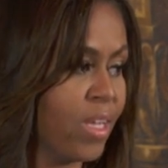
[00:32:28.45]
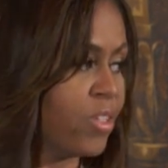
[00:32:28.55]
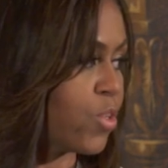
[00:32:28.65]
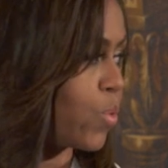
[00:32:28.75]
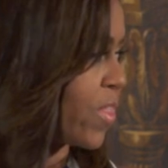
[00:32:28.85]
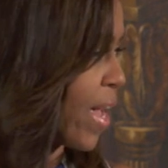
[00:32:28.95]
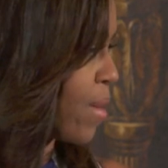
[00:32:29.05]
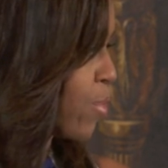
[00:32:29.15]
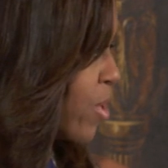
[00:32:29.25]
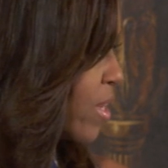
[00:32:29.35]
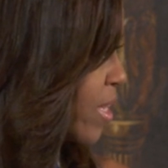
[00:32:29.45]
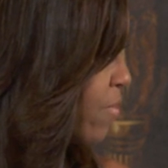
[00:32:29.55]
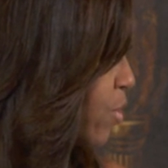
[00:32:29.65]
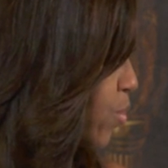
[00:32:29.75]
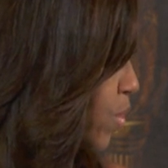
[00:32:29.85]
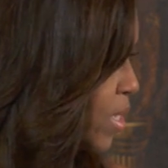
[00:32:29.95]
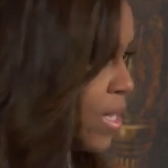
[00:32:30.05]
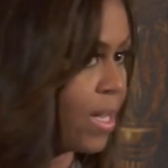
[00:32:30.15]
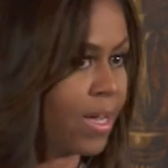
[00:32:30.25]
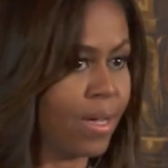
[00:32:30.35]
So with that, I'm going to leave you.
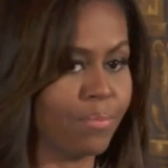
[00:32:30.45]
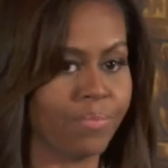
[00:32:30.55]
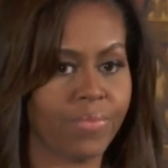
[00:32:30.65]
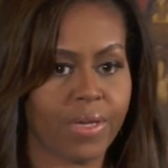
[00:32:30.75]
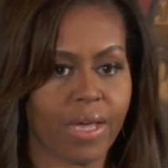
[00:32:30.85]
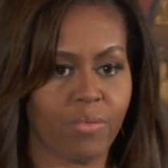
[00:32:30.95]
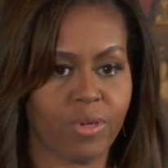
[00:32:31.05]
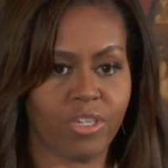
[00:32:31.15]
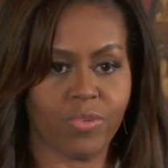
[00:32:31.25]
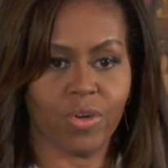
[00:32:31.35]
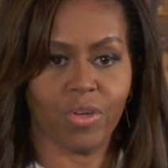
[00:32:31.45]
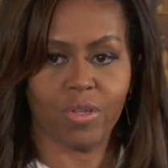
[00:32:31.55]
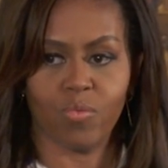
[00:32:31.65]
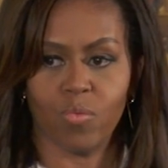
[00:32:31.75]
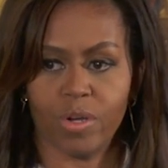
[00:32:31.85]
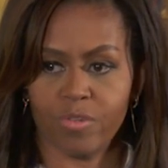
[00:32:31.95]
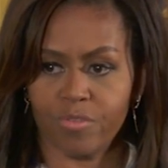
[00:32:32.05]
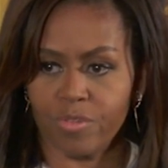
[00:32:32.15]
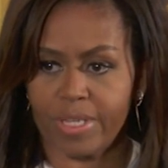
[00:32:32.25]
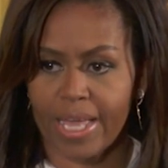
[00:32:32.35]
Um, I wish you all a
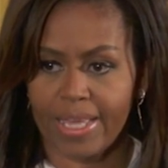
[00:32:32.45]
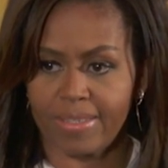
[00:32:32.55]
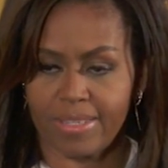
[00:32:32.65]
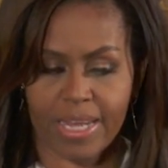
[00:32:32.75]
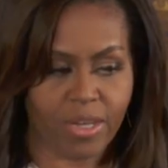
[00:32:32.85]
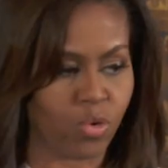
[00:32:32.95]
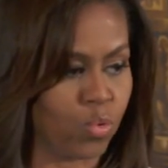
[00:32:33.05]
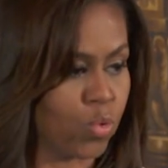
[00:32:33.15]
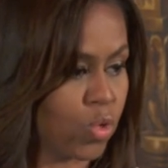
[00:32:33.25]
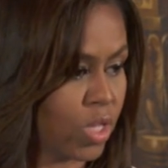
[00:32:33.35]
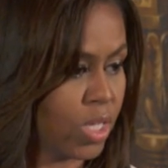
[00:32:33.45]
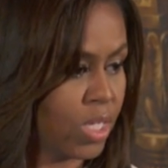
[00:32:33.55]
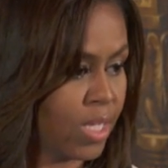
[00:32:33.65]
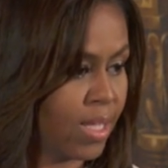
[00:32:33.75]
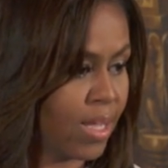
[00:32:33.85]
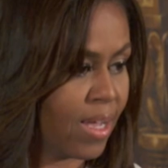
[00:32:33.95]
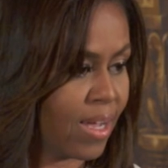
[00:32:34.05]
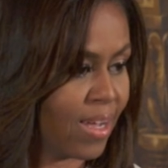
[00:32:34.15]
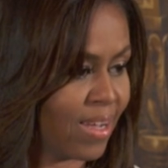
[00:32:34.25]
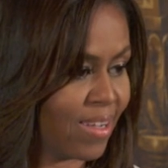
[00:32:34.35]
wonderful day. Stay cool.
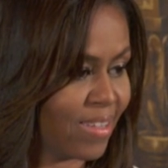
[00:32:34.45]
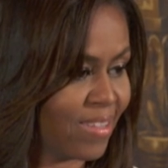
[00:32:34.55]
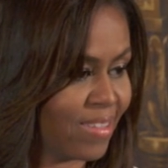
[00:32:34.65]
Uh,